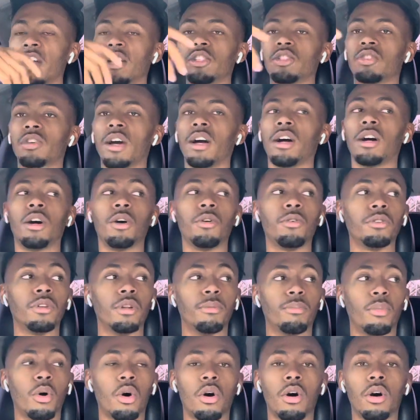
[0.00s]
try holding the
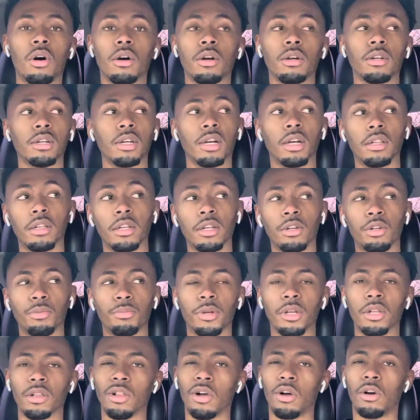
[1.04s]
ball a little
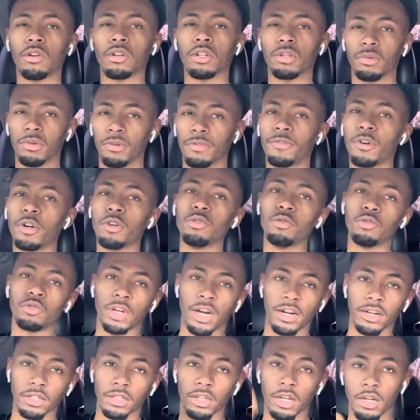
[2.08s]
bit longer before you
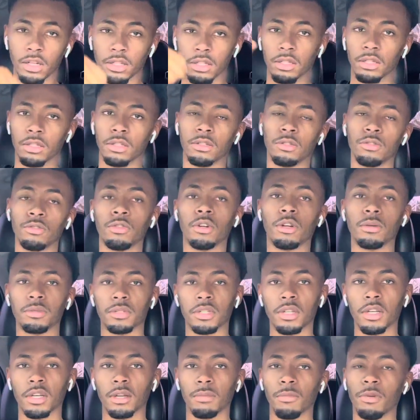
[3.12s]
try to dunk it. You know what I'm
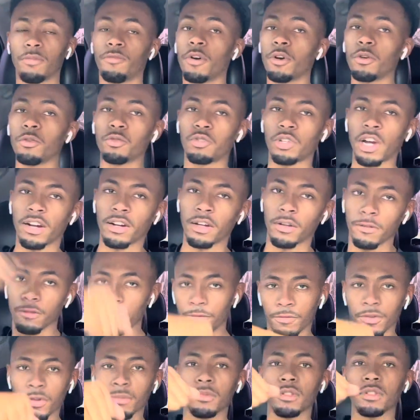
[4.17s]
saying? Before you try to, you
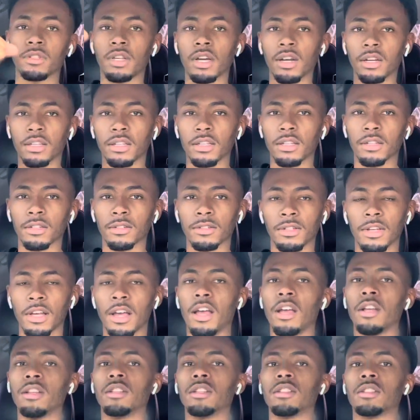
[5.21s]
feel me, dunk it,
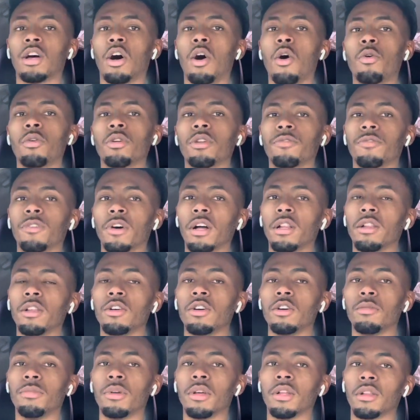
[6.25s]
just hold it for a
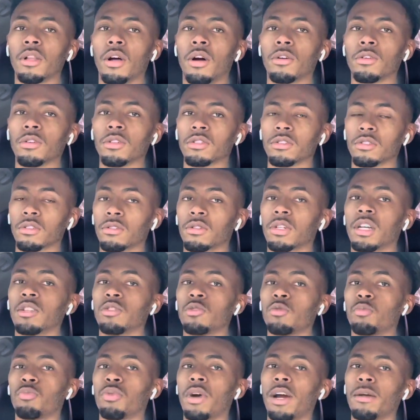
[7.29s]
little bit longer, because
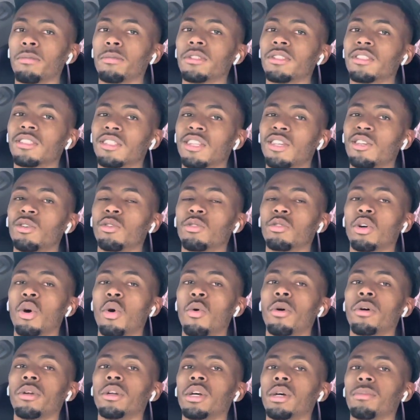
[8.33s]
you probably still
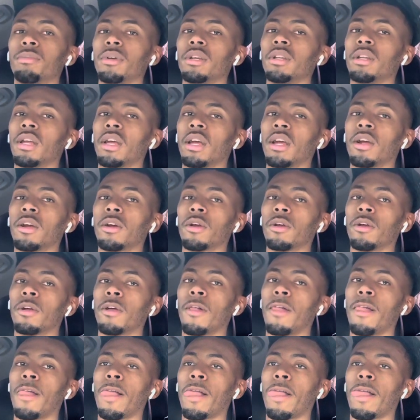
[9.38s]
going up in the air
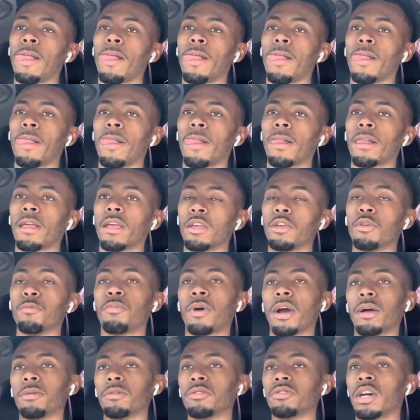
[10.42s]
and you
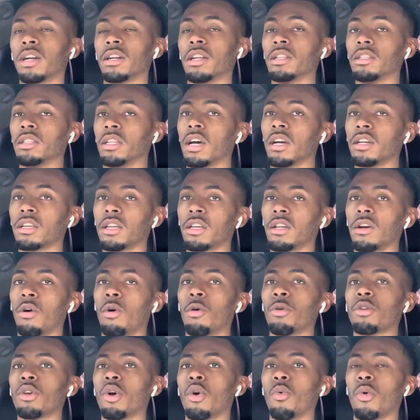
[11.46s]
probably trying to dunk it
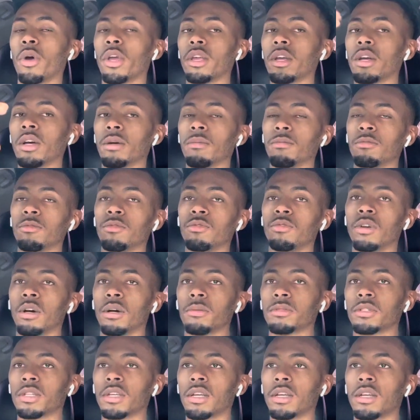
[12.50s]
on your way up. You know what
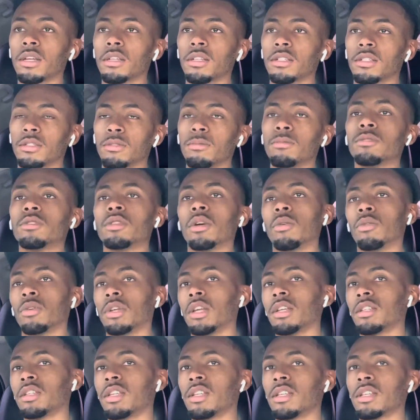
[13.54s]
I'm saying? So
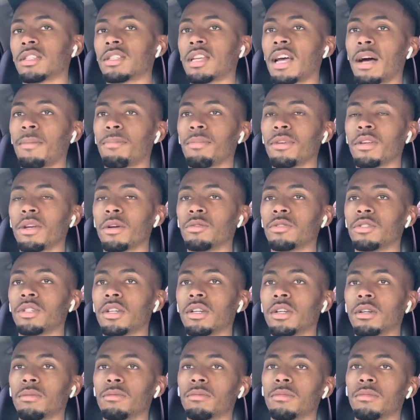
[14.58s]
get to the top of your jump